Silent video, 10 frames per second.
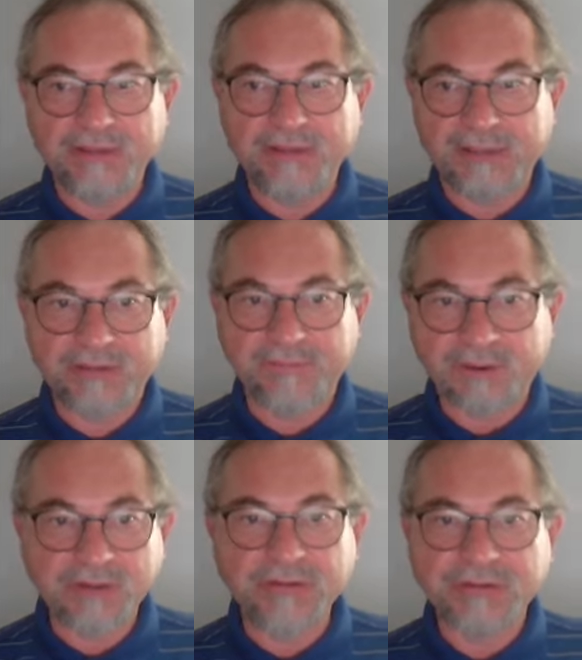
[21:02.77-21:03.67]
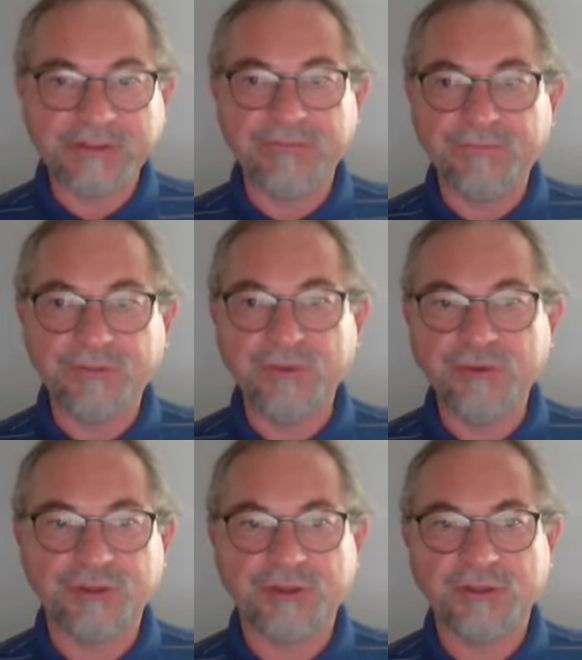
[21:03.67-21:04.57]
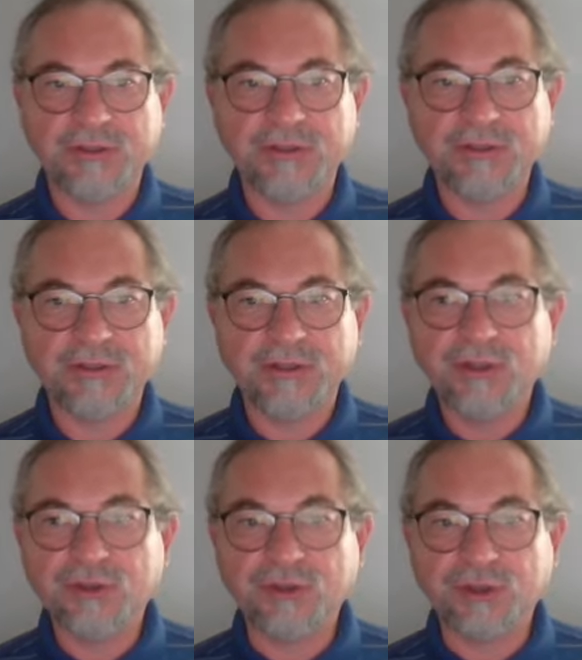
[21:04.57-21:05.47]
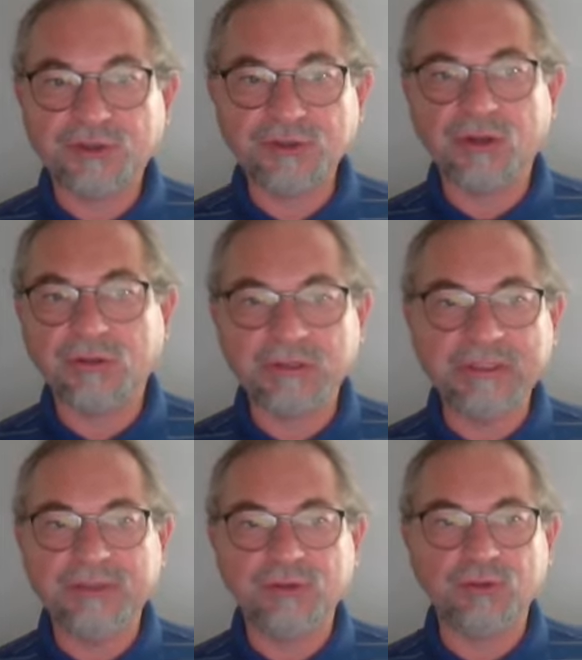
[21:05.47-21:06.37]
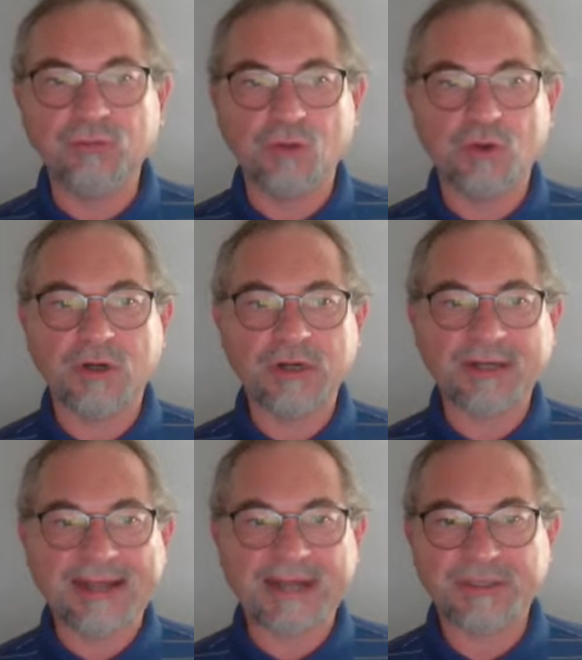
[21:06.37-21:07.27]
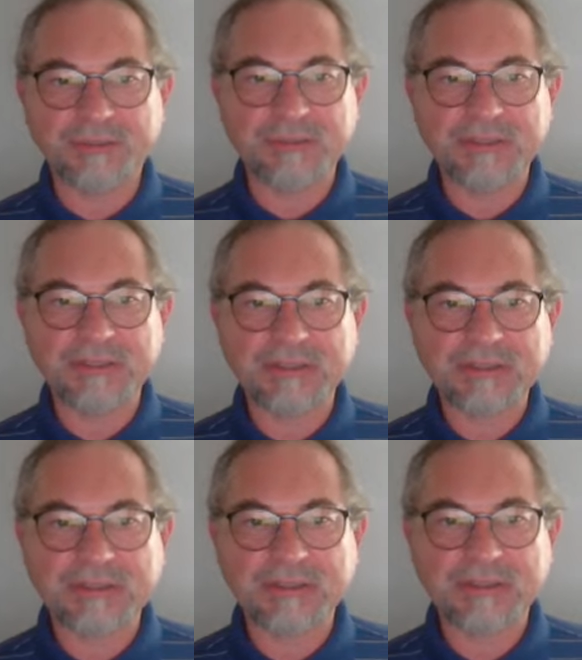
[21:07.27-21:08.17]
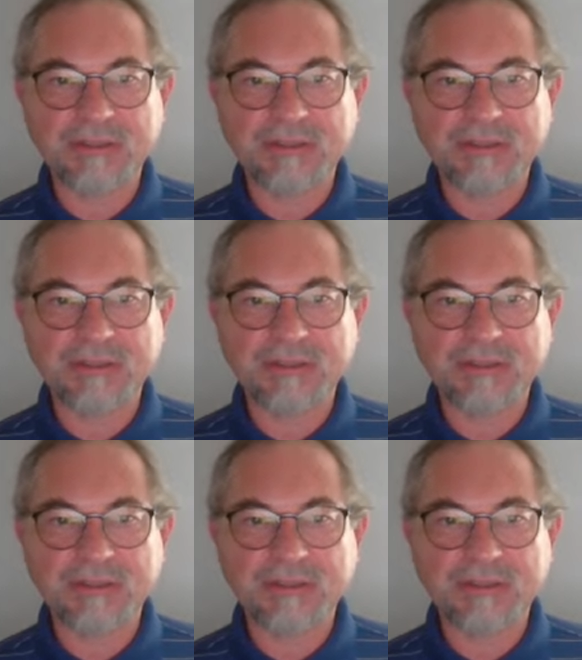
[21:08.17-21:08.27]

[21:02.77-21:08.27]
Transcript: that the farthest in future does not lead to more cache misses